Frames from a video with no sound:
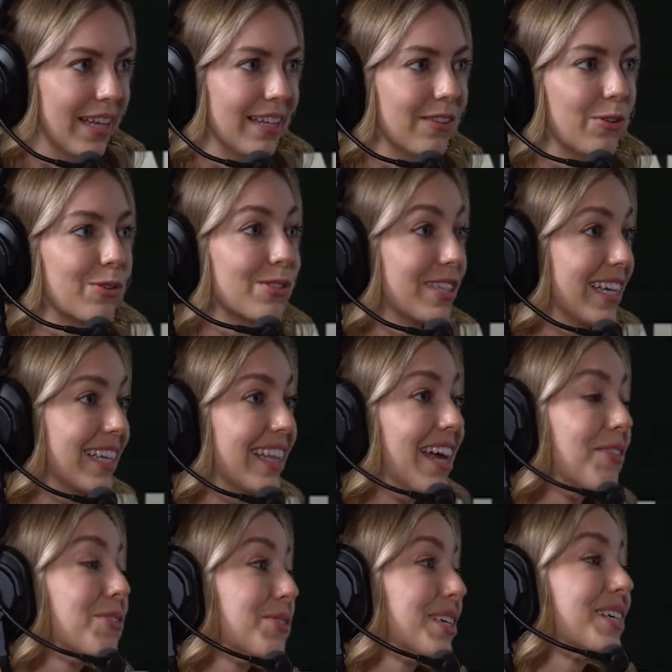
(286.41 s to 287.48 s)
that looks
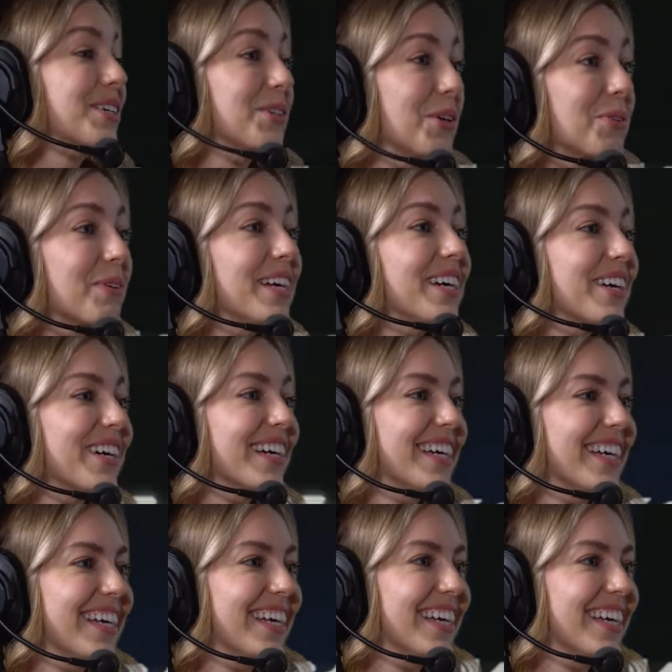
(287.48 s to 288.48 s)
like a career.